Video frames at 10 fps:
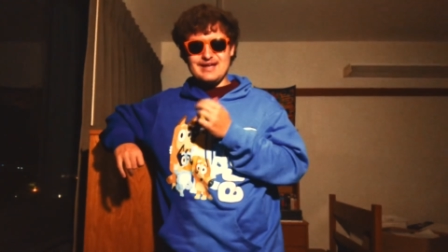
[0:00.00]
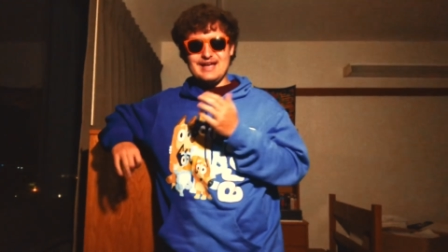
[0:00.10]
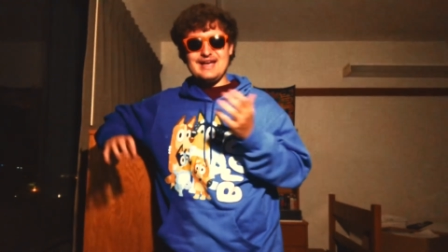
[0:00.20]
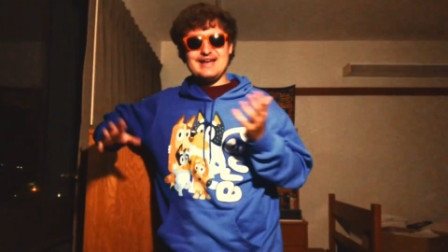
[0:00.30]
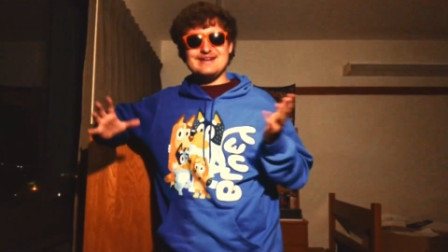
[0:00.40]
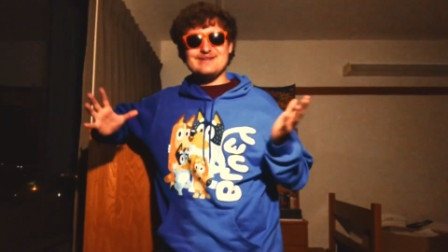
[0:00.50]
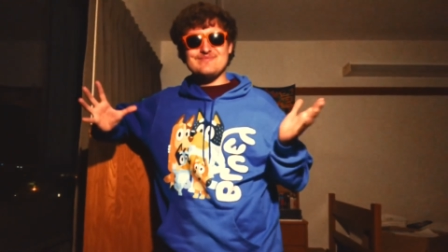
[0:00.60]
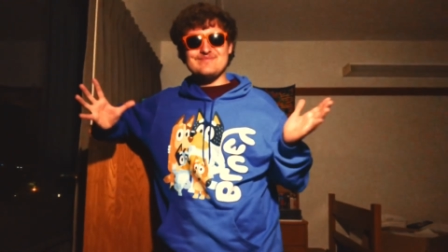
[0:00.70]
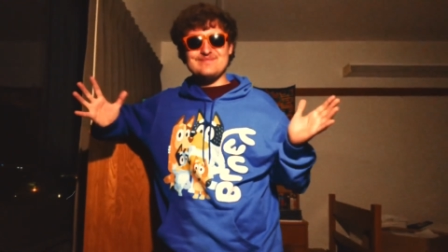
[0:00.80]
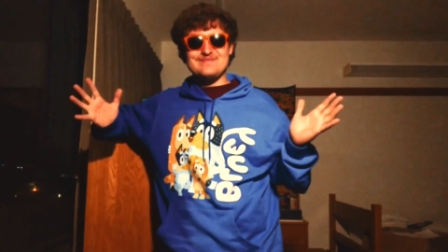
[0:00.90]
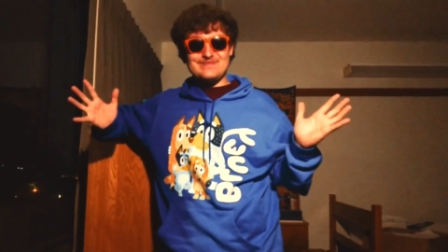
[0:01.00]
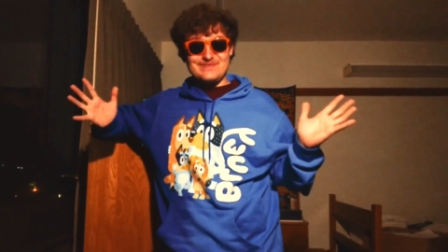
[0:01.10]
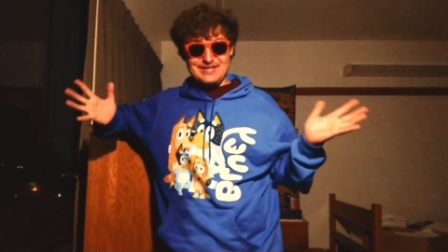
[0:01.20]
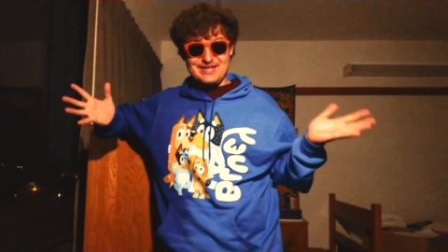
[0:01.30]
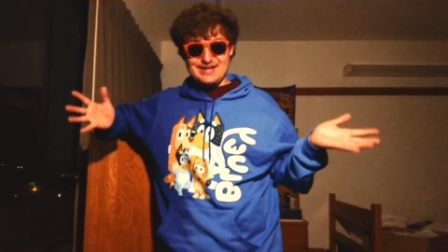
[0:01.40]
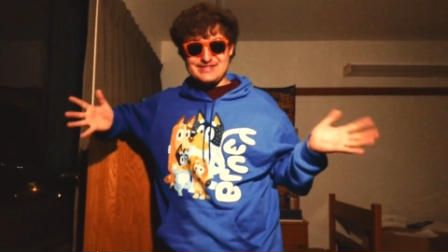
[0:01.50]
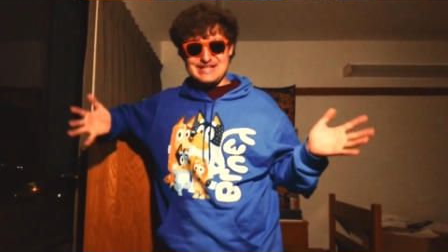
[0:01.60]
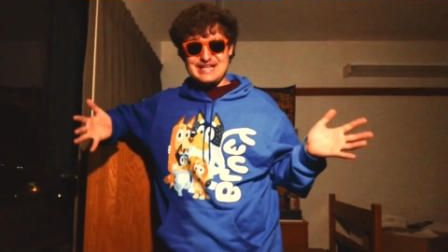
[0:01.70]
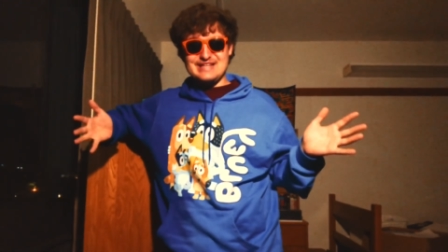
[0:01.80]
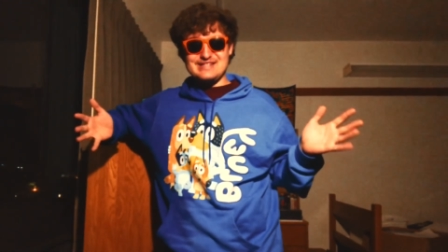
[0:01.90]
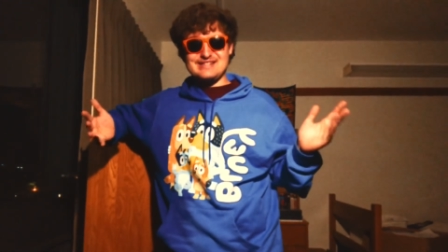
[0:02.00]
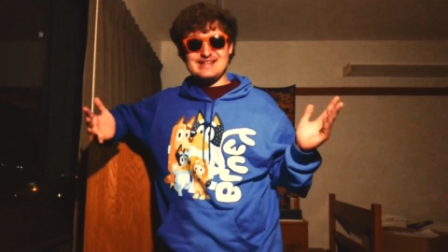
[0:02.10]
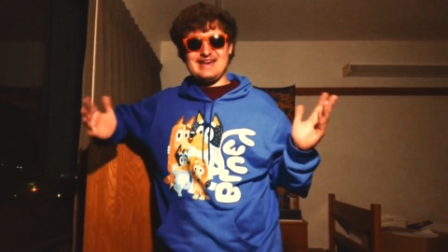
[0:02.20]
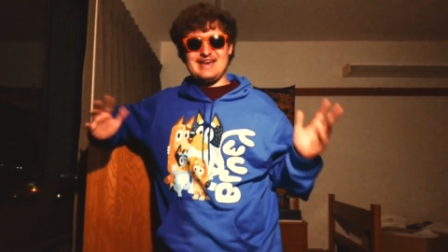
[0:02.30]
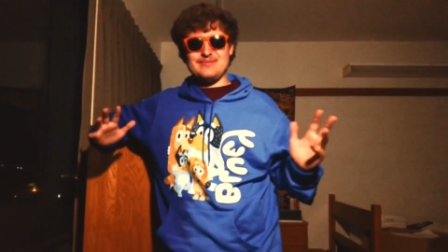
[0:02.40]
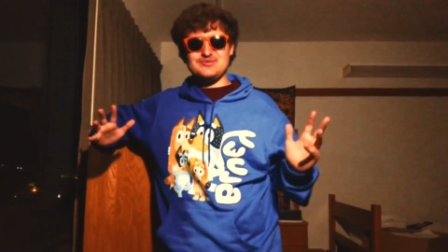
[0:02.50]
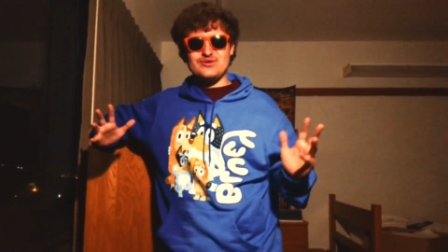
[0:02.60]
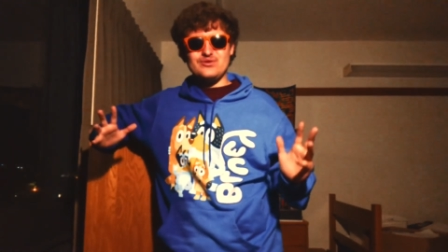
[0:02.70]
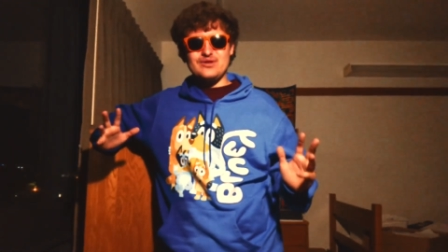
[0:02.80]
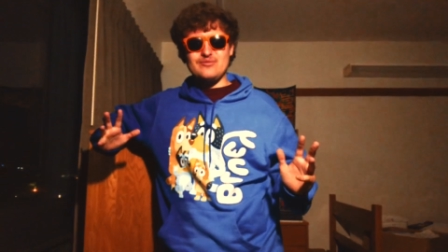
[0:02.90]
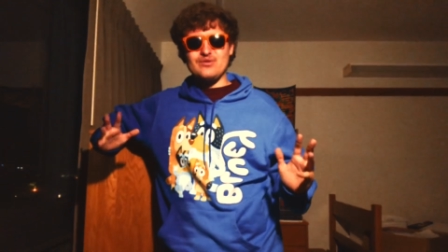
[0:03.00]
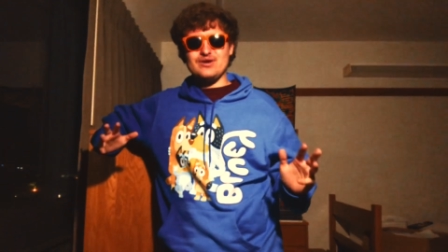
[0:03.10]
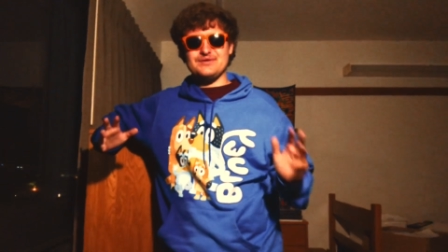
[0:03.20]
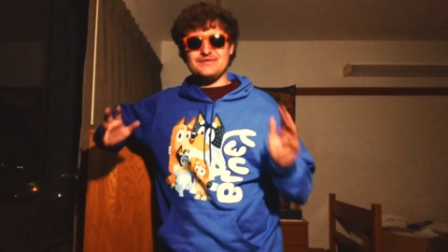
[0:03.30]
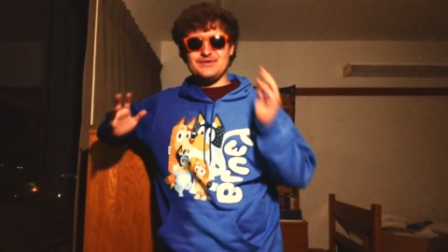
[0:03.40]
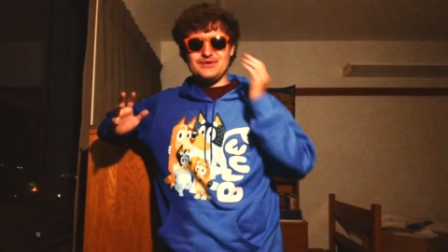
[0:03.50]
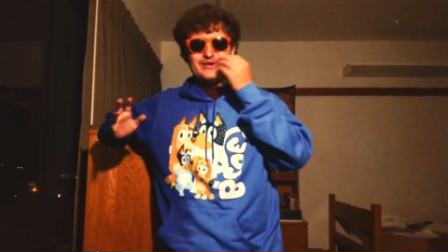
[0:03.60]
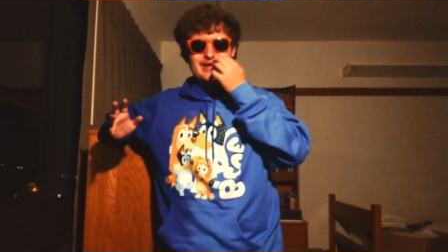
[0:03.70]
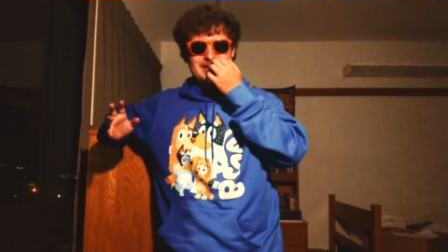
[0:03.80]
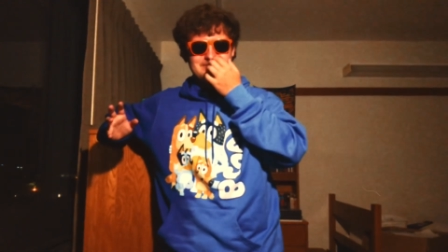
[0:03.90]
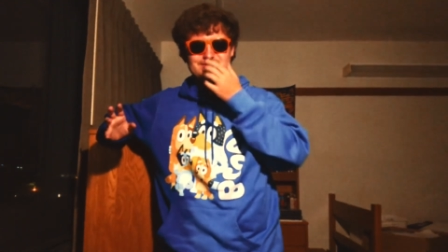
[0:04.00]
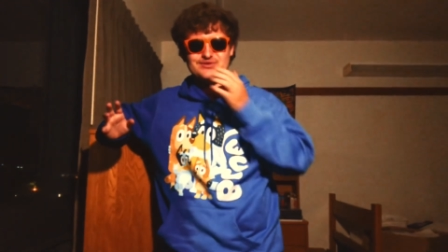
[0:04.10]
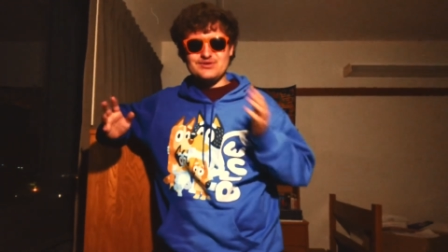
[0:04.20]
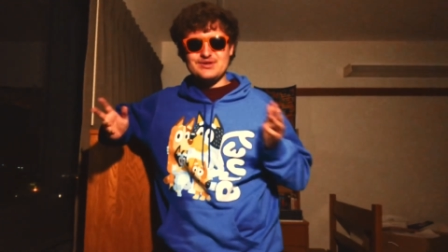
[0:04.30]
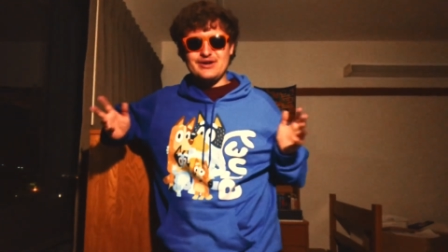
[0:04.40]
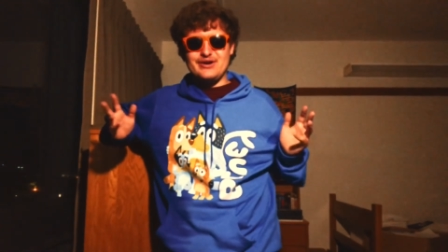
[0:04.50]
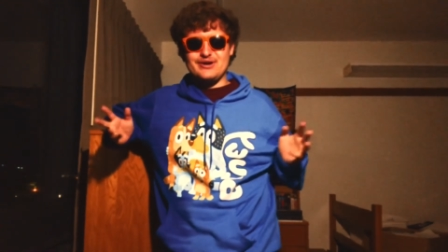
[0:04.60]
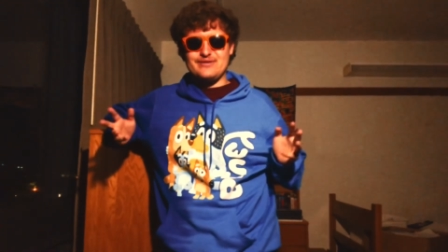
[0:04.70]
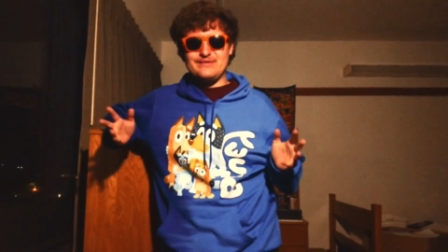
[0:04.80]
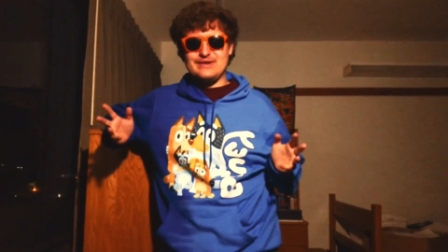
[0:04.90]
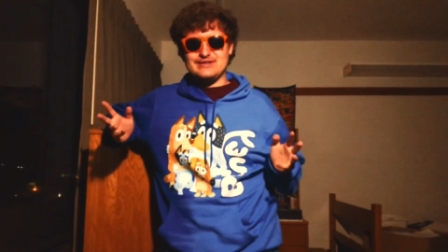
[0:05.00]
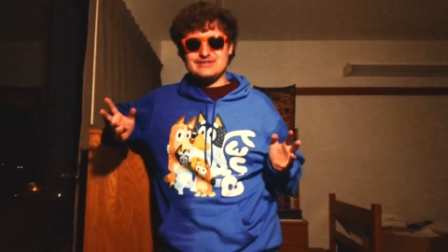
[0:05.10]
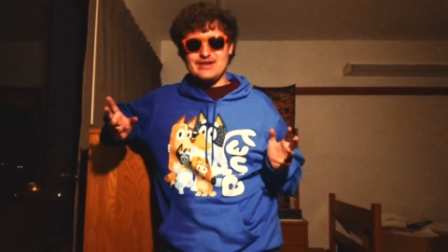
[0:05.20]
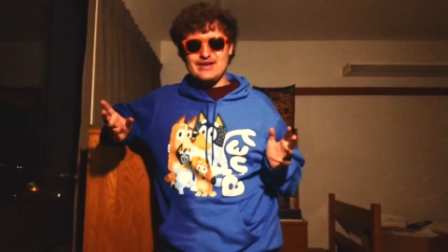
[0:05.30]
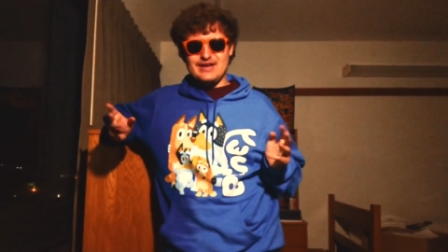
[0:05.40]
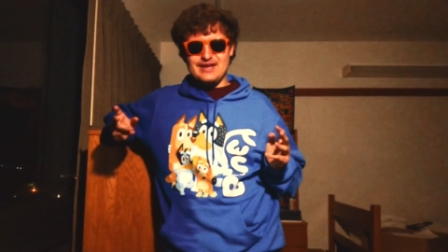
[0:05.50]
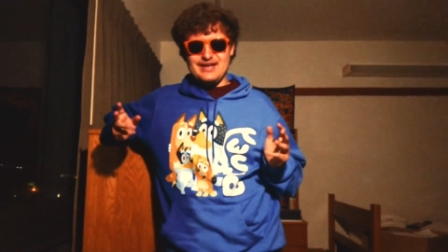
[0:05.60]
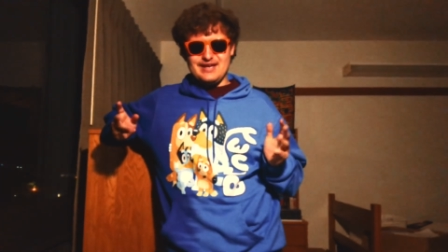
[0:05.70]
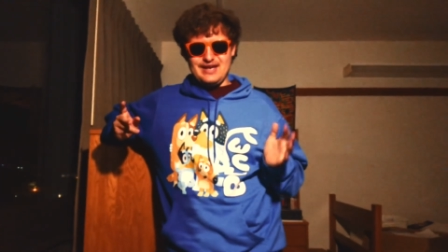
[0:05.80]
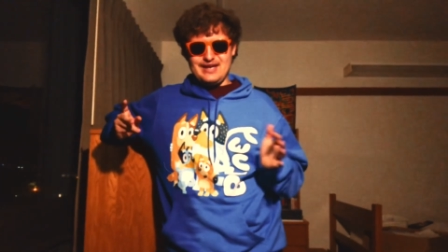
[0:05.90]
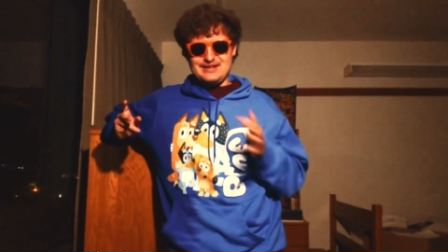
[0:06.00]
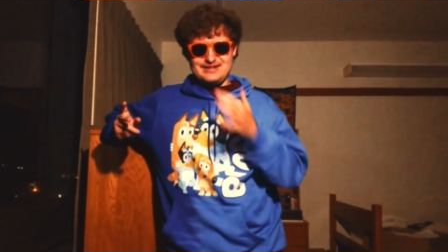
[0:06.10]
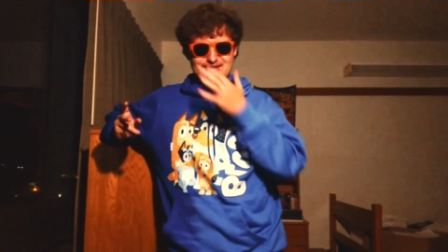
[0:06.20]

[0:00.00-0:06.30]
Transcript: And yes, it is absolutely wonderful, absolutely heartfelt, and